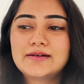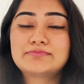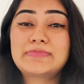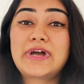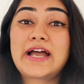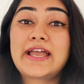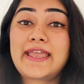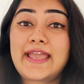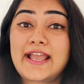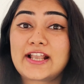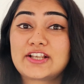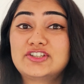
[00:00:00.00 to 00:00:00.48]

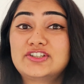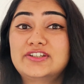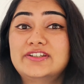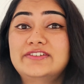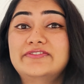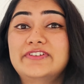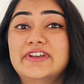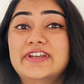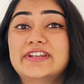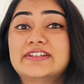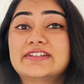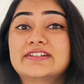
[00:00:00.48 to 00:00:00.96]
I
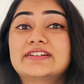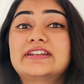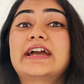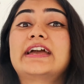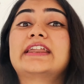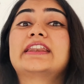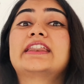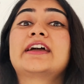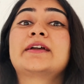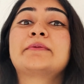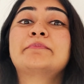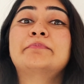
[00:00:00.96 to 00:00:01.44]
actually waited
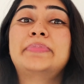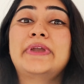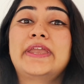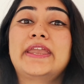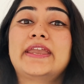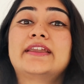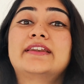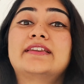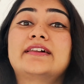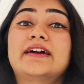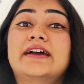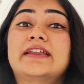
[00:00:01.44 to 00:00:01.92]
and I
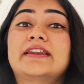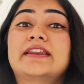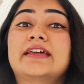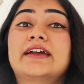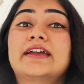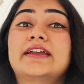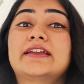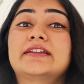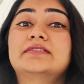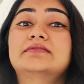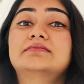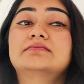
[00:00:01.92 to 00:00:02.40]
baked and
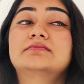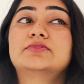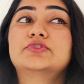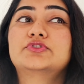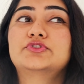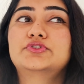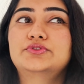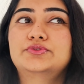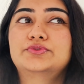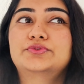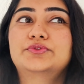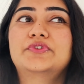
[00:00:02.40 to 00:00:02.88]
I
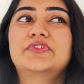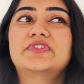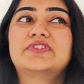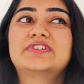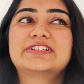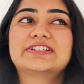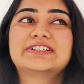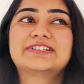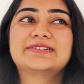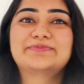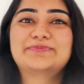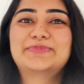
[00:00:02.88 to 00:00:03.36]

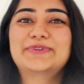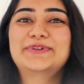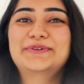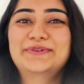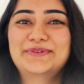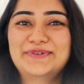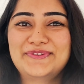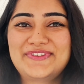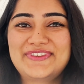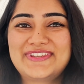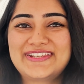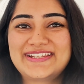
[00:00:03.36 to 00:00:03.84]
used and
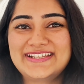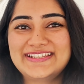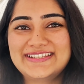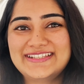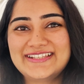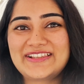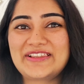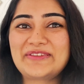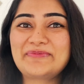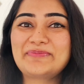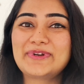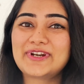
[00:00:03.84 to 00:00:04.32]
abused
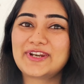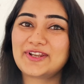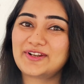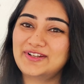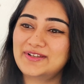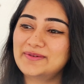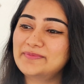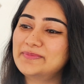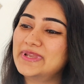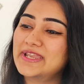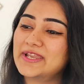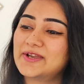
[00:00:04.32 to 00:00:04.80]
this
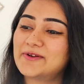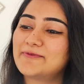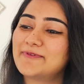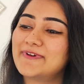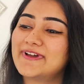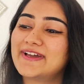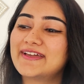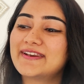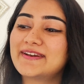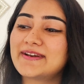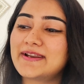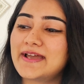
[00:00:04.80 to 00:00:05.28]
particular
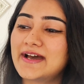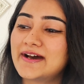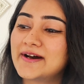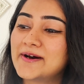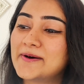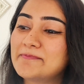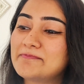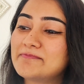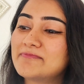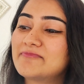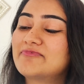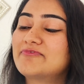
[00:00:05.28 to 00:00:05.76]
bakeware
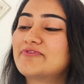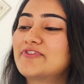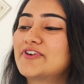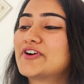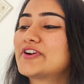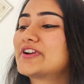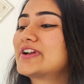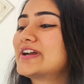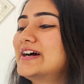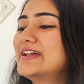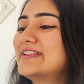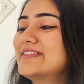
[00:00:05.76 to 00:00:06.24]

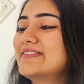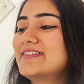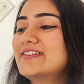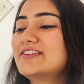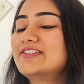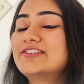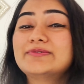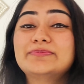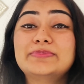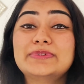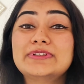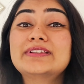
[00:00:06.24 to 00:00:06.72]
for
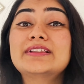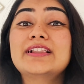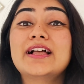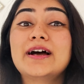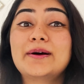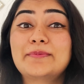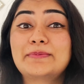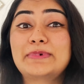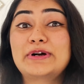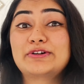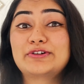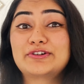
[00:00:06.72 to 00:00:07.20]
considerable
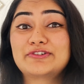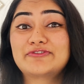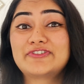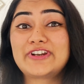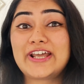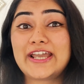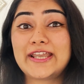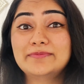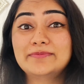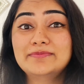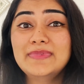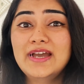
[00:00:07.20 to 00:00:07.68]
amount of
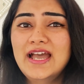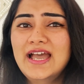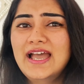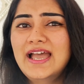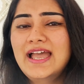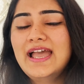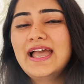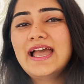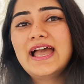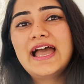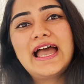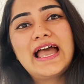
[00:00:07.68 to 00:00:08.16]
time,
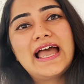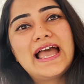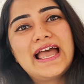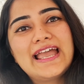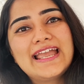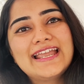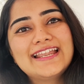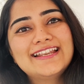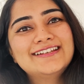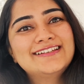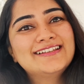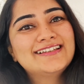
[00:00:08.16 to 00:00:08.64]

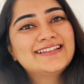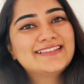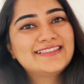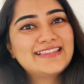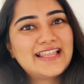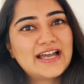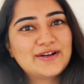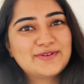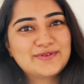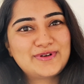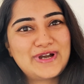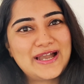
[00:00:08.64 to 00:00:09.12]
and
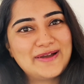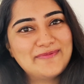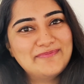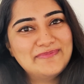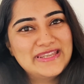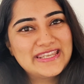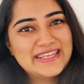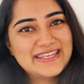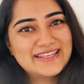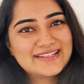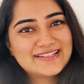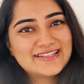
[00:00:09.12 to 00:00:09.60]
now I'm
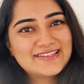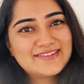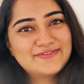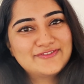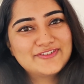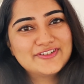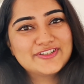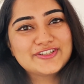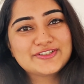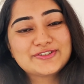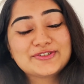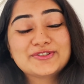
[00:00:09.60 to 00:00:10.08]
making this
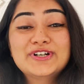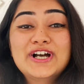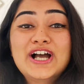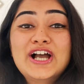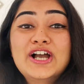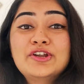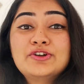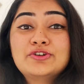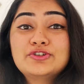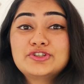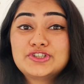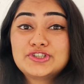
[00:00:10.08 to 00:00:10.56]
video
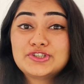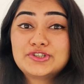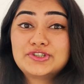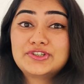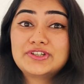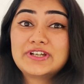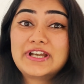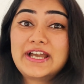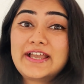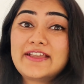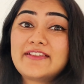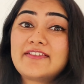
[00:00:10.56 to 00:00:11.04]
to show
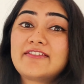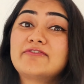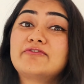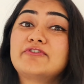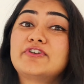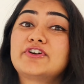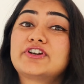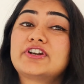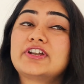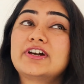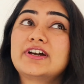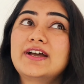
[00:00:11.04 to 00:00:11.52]
you guys
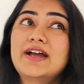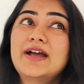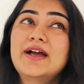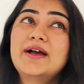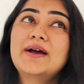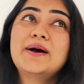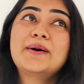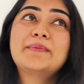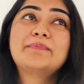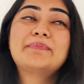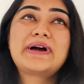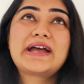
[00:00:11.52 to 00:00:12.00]
what
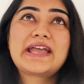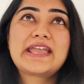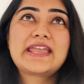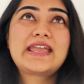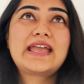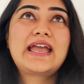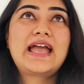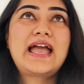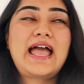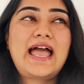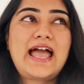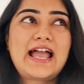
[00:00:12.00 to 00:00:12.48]
my
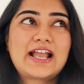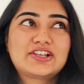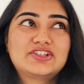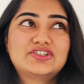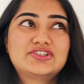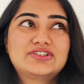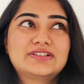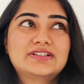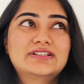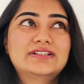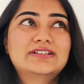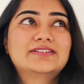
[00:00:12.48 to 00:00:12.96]

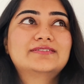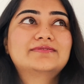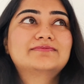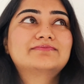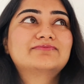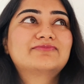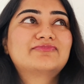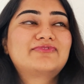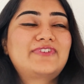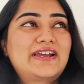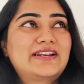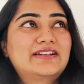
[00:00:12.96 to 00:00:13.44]

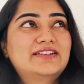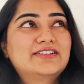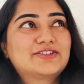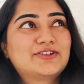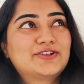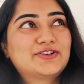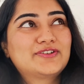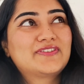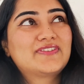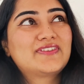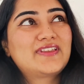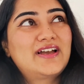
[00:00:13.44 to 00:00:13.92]
actual final
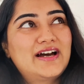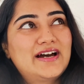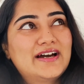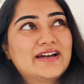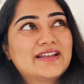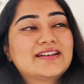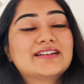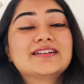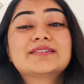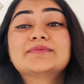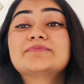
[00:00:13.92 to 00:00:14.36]
thoughts are